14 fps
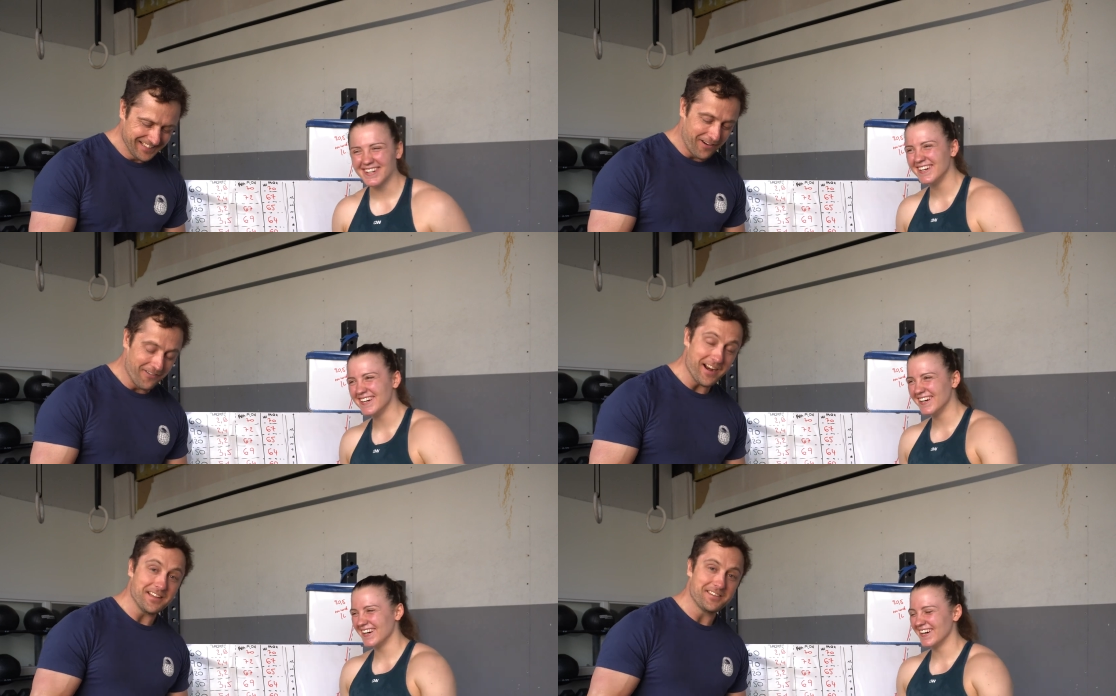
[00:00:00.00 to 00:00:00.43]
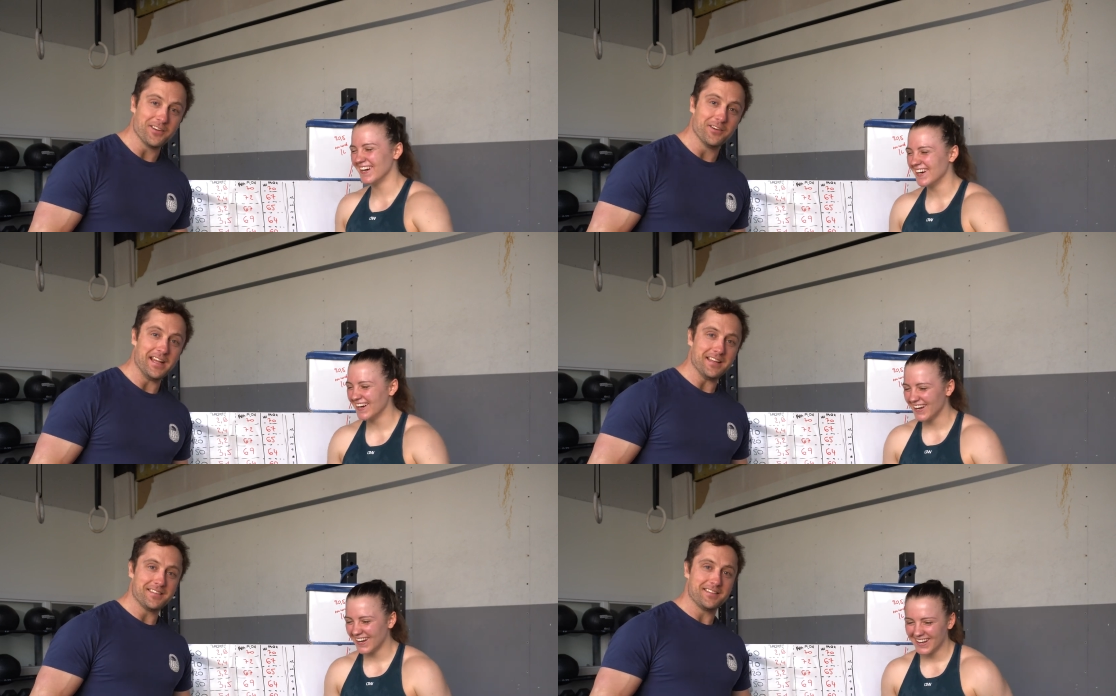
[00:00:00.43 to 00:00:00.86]
Speaker 1: All right, so
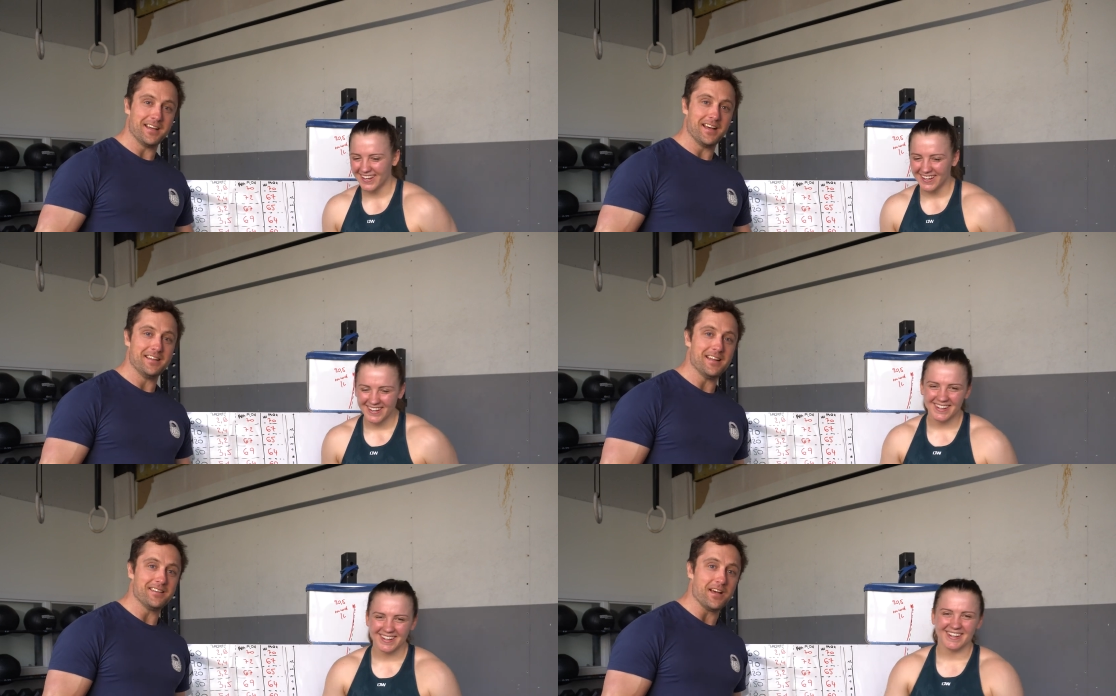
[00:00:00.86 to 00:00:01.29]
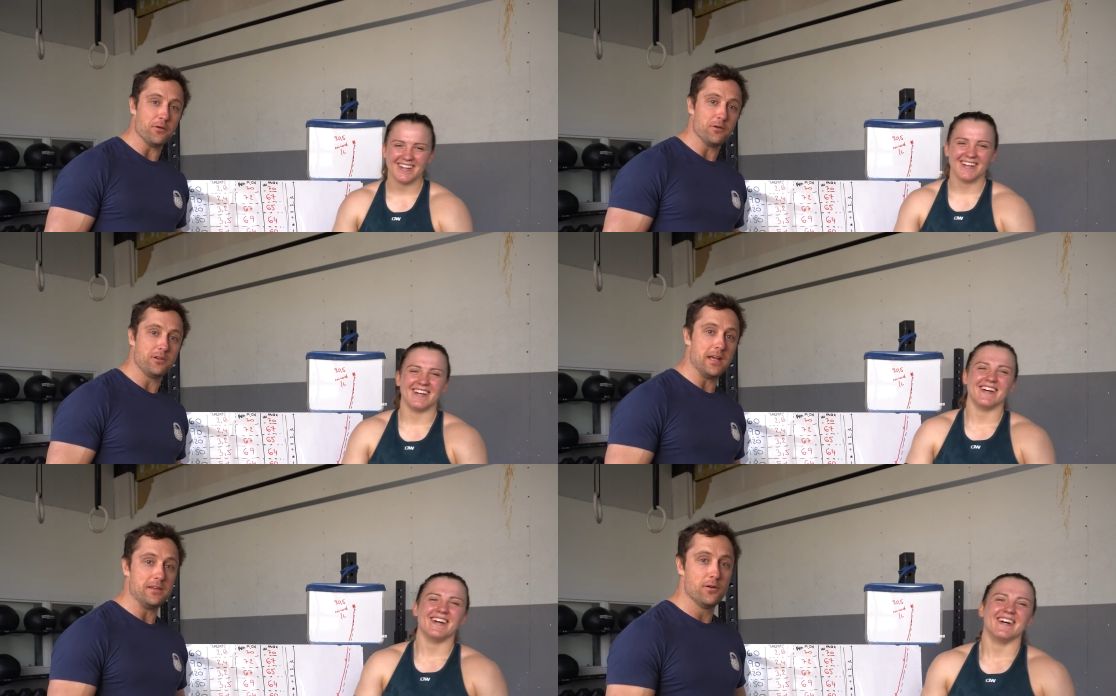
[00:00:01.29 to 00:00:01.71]
that's uh, that's how you
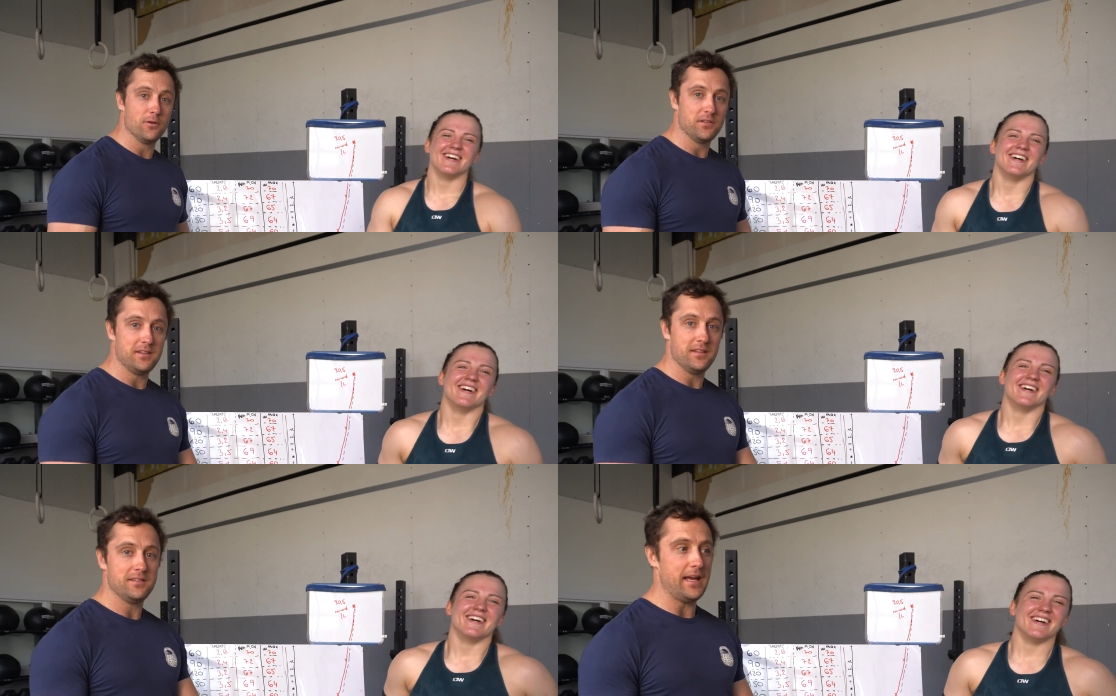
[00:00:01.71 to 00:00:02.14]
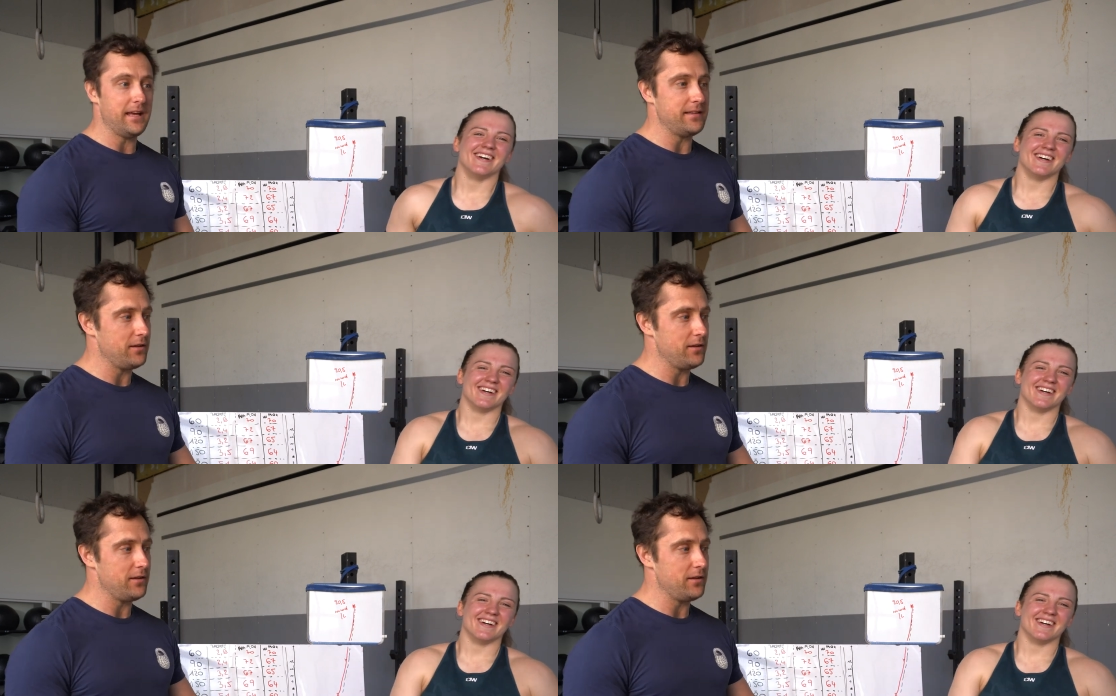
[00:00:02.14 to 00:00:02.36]
can use this data.